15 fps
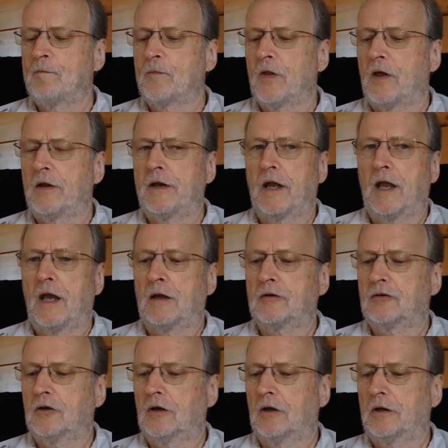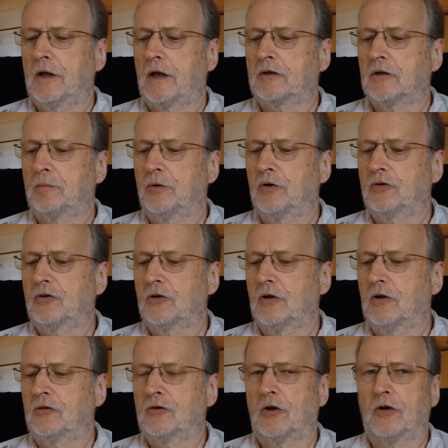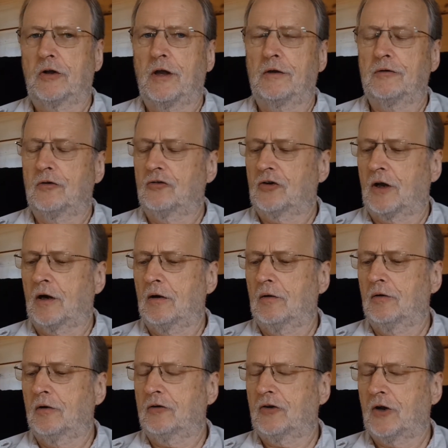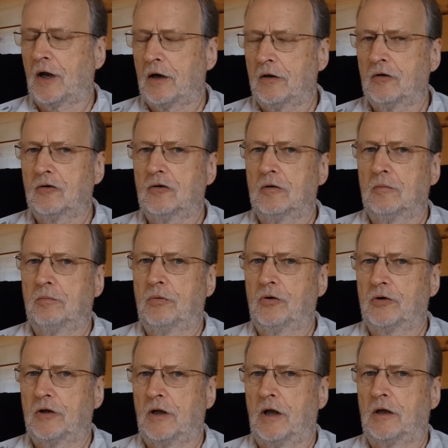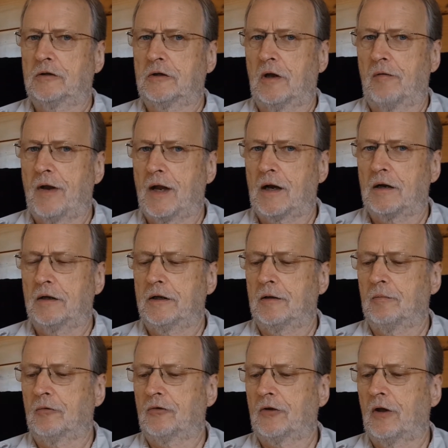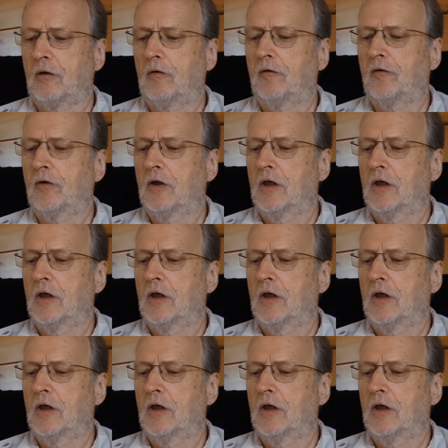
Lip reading: Nigantha Nataputta is not going to challenge Buddha directly himself,